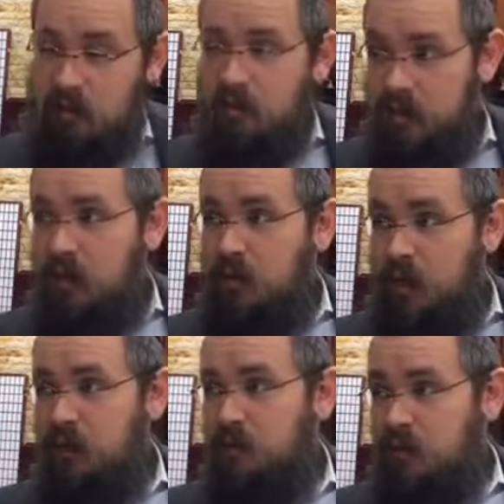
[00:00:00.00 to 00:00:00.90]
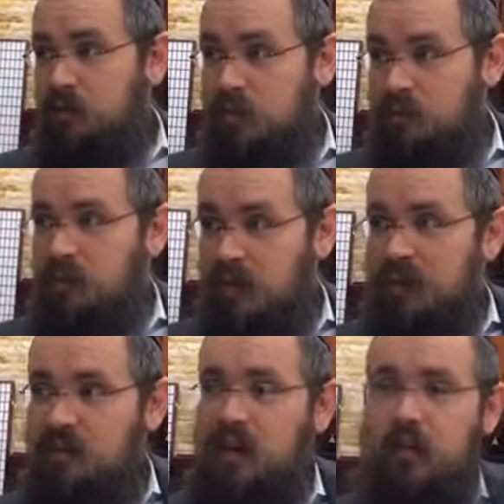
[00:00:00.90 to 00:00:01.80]
Like what? We'll
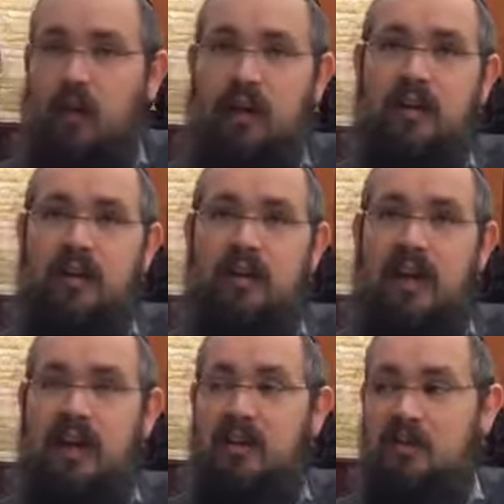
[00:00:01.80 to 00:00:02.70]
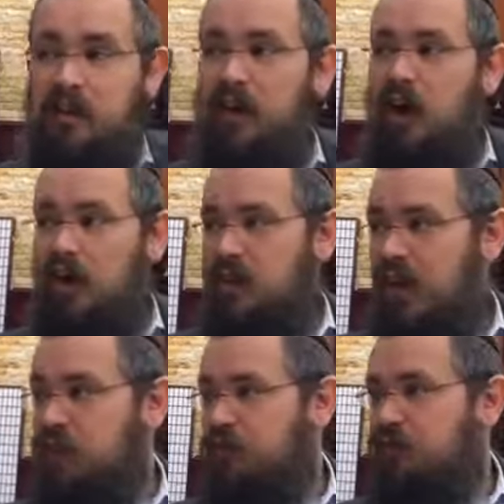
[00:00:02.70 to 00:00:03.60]
get to like what in a second. It's very hard to
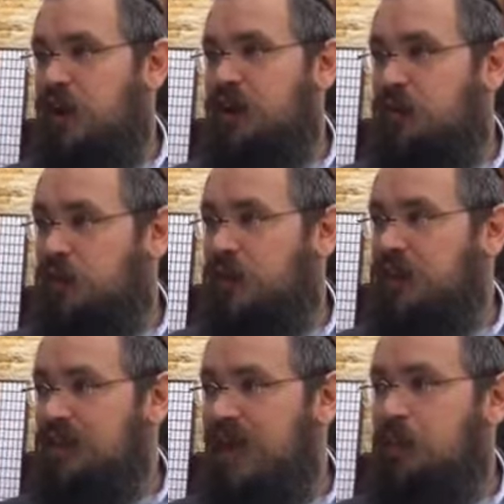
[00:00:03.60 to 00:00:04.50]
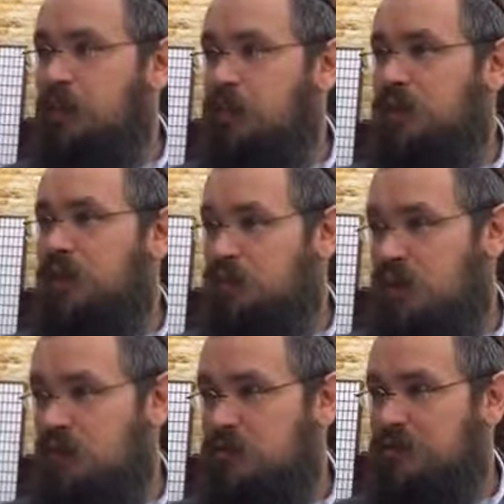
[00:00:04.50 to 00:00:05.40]
actually find a real example within
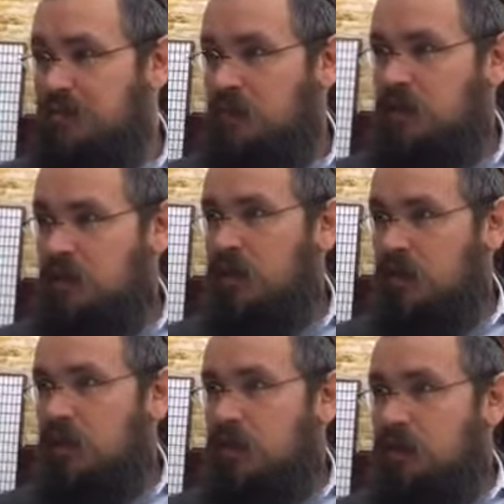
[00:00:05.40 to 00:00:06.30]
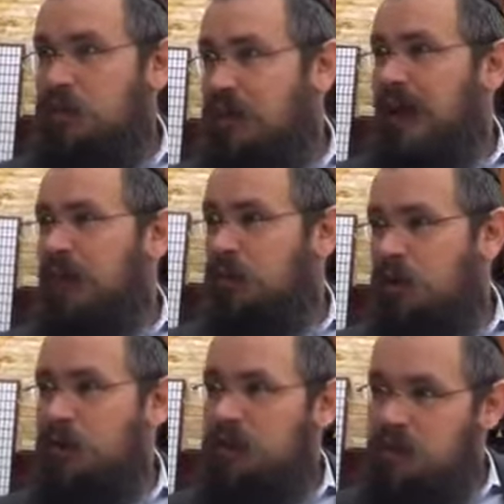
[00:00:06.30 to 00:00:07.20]
ourselves. Within our
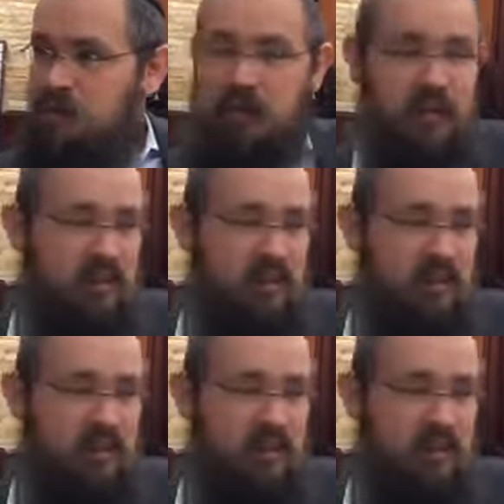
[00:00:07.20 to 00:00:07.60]
own experience, it's